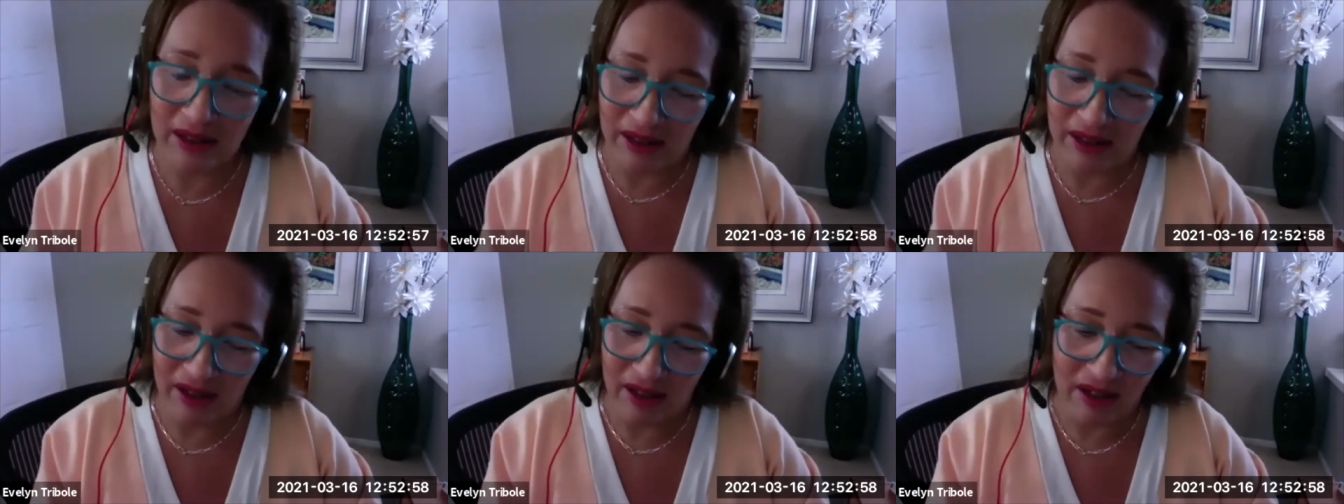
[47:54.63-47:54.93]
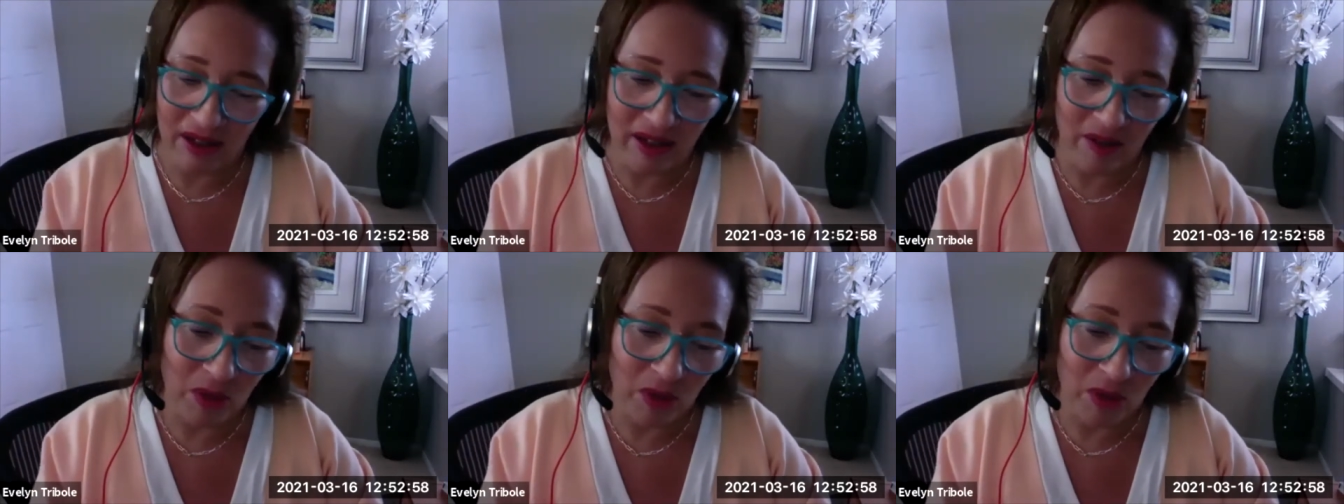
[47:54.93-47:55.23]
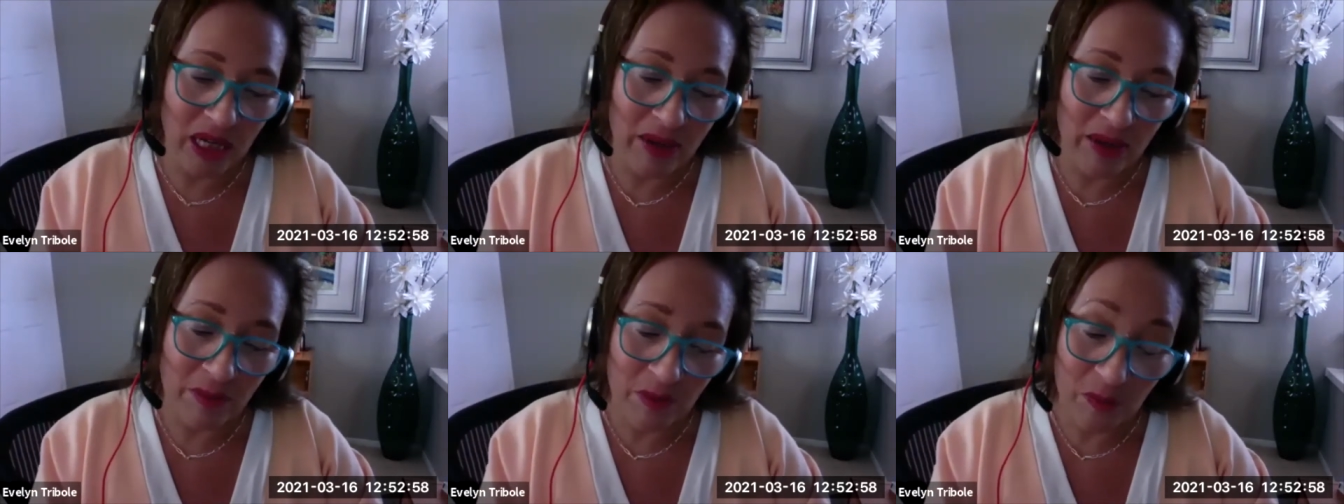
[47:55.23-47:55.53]
that and
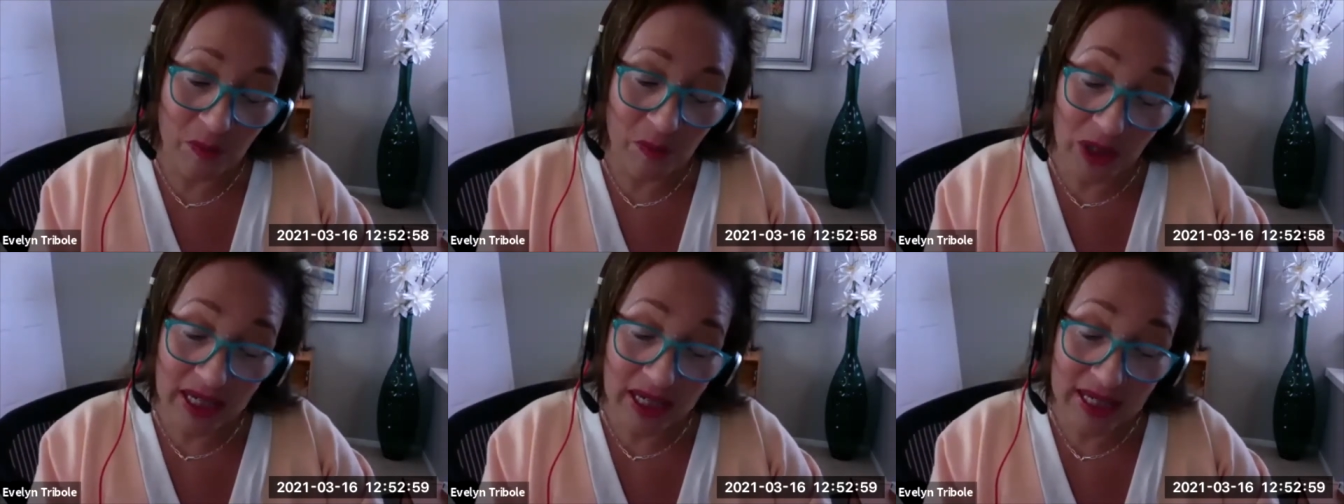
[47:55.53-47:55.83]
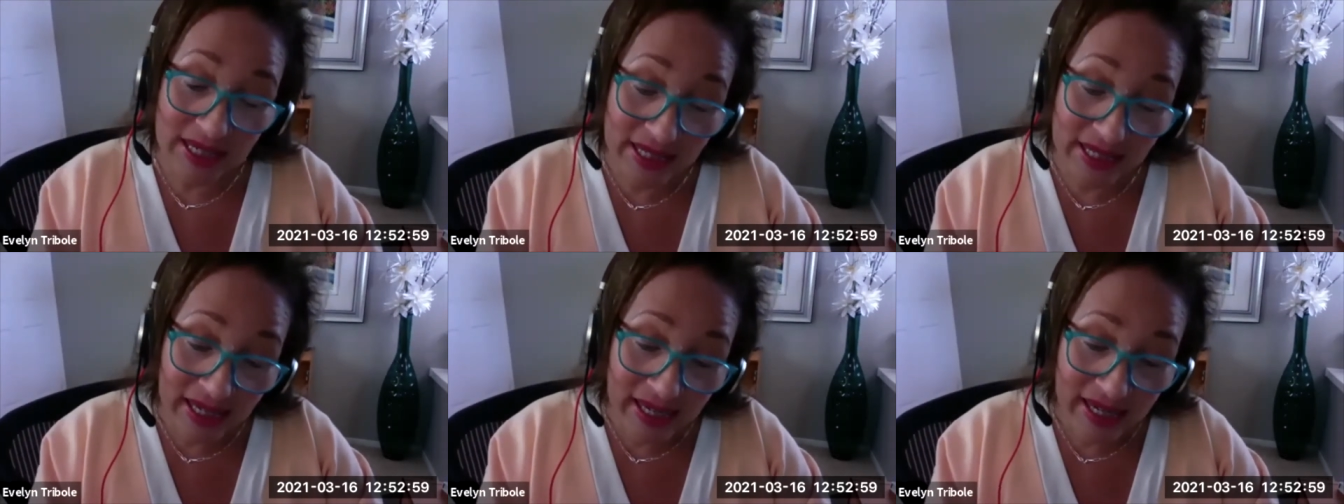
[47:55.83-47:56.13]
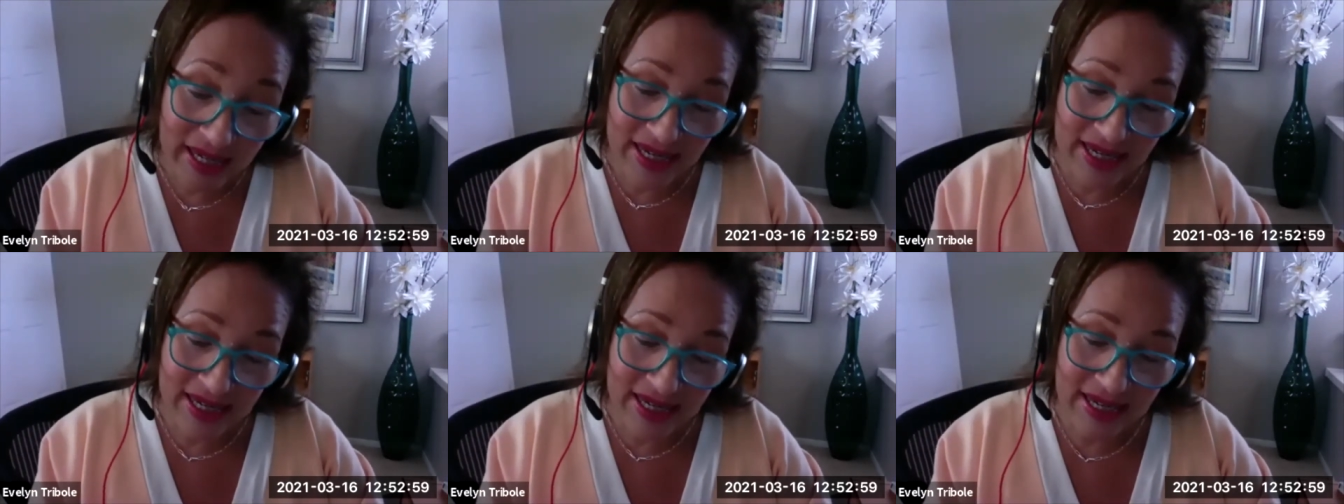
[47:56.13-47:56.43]
what i what i
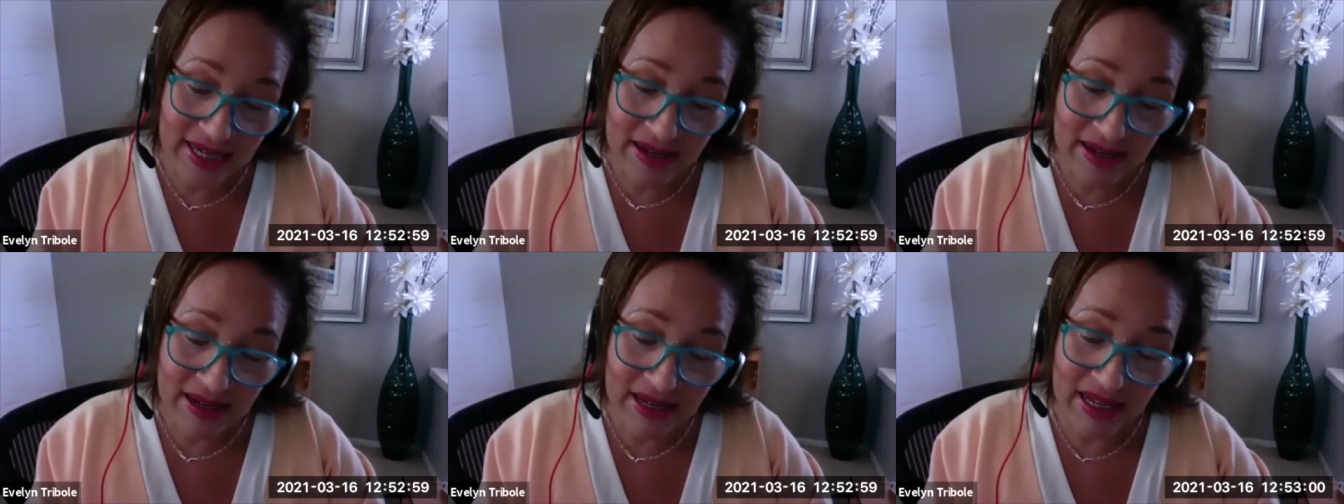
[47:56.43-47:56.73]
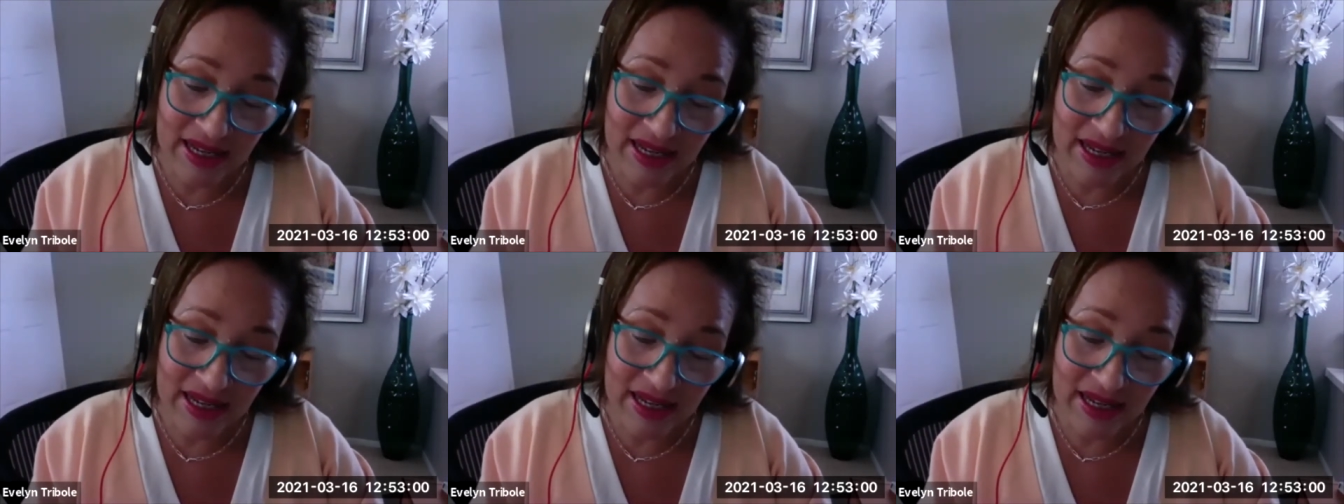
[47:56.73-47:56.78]
say